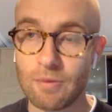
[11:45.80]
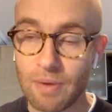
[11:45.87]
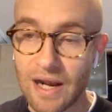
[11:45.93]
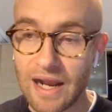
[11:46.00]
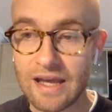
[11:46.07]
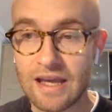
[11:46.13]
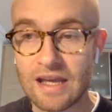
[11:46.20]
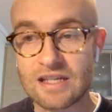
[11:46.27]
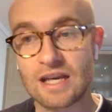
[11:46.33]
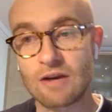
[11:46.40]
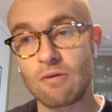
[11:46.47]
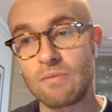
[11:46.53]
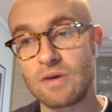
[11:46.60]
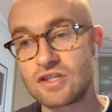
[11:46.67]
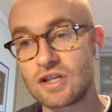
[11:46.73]
the players
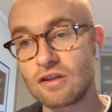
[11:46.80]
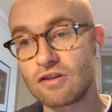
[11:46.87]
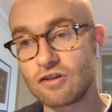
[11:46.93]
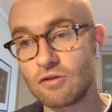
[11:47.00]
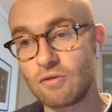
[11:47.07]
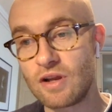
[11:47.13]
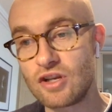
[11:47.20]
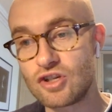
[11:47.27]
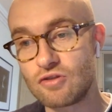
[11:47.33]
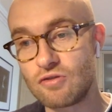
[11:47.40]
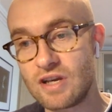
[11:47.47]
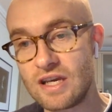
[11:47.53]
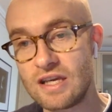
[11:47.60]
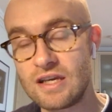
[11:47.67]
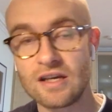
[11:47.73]
they were missing through
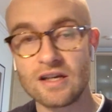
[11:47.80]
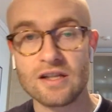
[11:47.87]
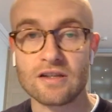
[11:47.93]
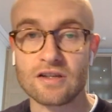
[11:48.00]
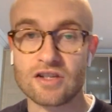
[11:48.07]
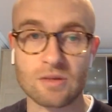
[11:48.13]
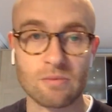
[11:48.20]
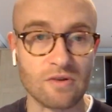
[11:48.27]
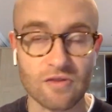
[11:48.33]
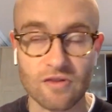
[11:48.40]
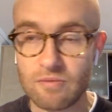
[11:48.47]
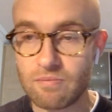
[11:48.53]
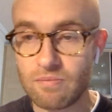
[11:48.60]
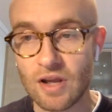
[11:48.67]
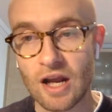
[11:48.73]
injury, some
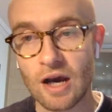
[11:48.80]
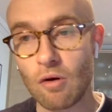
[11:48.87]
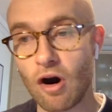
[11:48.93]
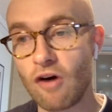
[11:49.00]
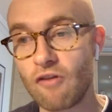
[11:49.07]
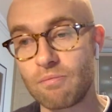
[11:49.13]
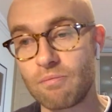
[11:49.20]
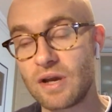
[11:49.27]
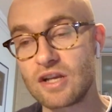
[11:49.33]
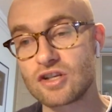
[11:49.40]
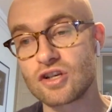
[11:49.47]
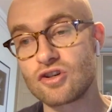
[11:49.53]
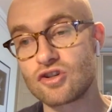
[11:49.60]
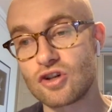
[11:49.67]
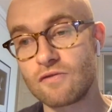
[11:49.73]
of the
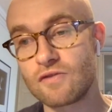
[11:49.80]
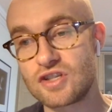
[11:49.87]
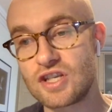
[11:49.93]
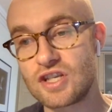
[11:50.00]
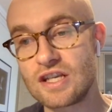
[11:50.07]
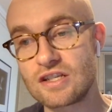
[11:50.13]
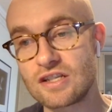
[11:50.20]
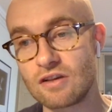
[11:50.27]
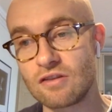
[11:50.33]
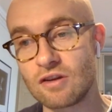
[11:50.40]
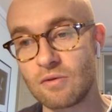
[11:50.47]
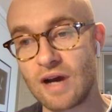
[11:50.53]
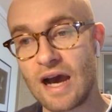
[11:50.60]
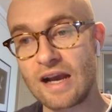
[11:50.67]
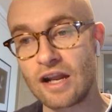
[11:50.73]
off-pitch controversies
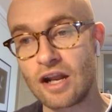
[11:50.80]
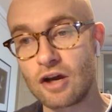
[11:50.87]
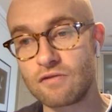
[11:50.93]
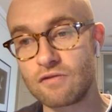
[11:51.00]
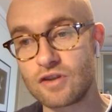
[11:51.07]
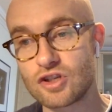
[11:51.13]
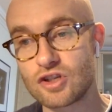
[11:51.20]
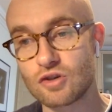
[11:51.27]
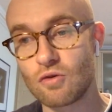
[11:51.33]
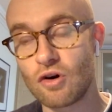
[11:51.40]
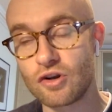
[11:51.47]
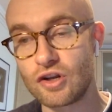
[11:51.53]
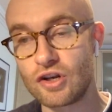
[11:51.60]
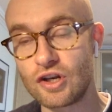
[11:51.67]
that were hanging over the squad.